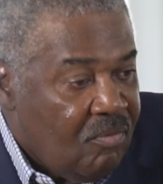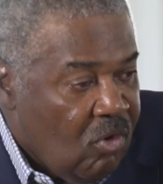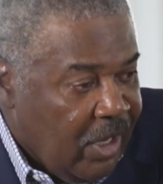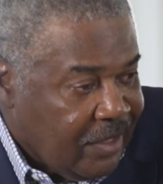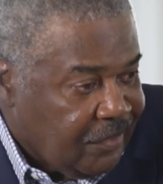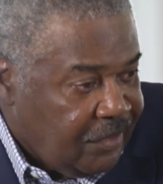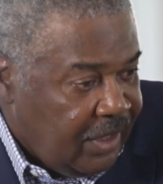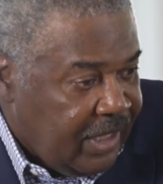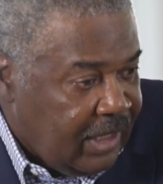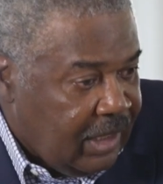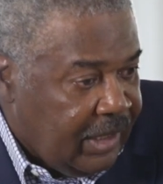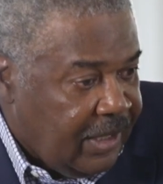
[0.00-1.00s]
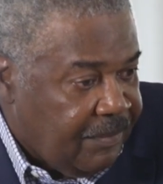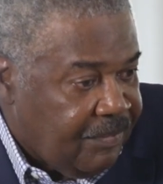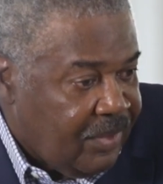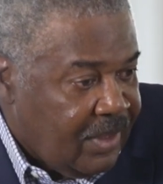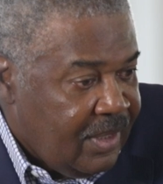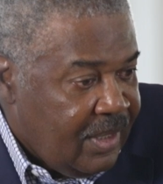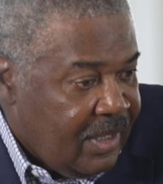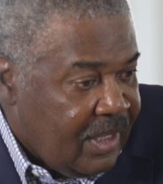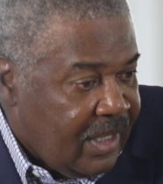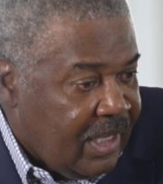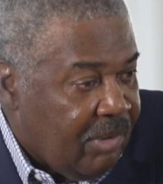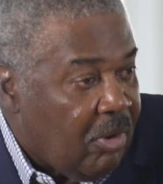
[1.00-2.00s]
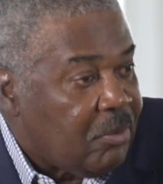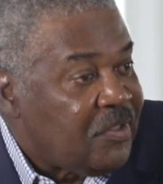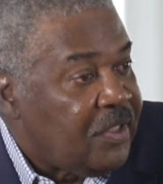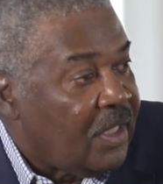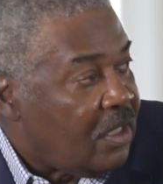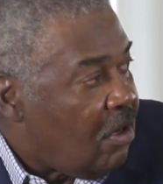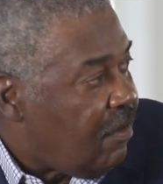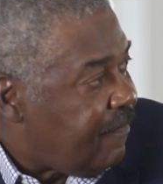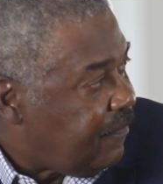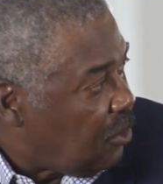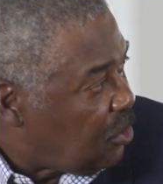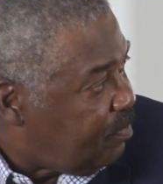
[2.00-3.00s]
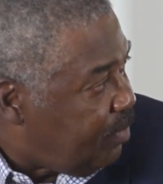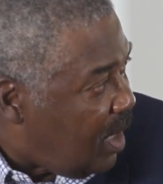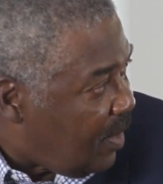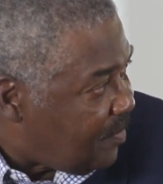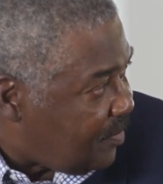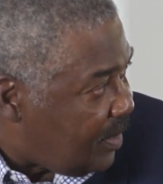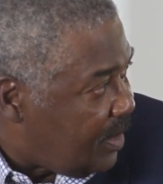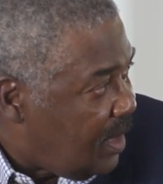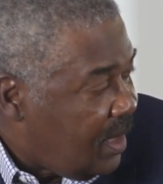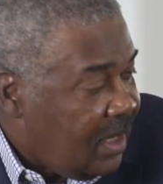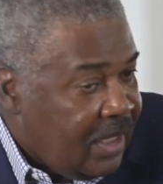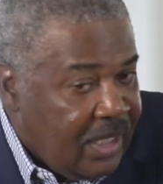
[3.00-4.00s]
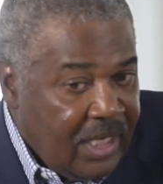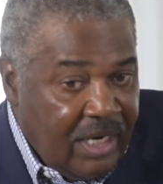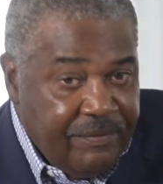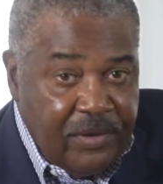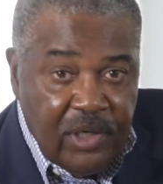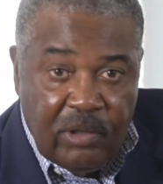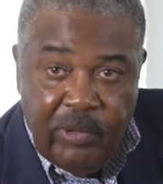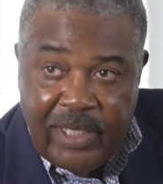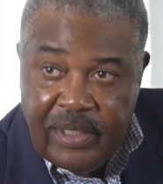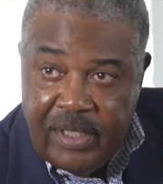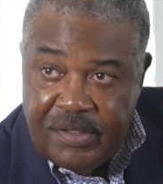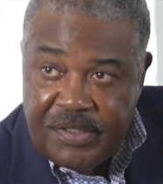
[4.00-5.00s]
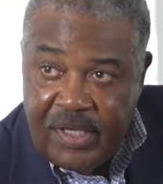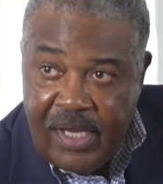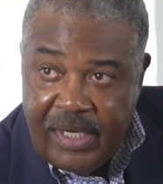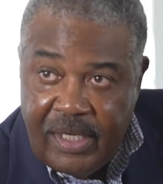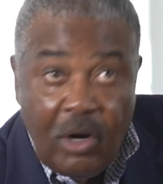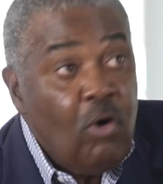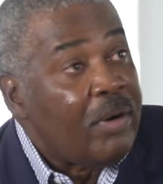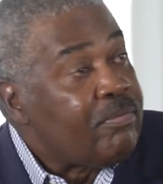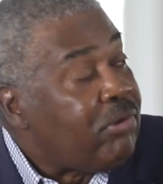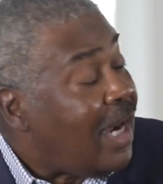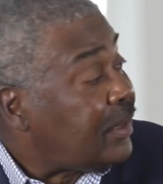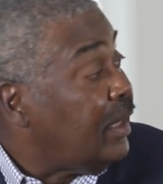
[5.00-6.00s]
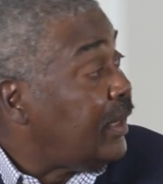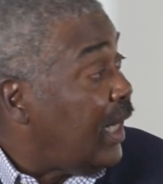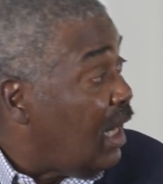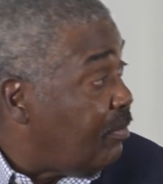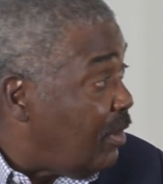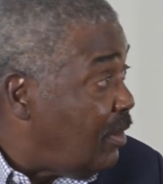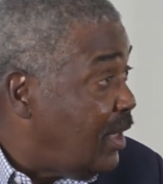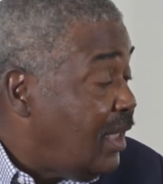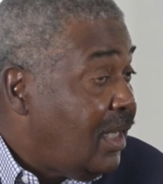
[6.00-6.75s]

Morgan Stanley, and what was then called First Boston. And I very quickly decided, oh, and Procter & Gamble.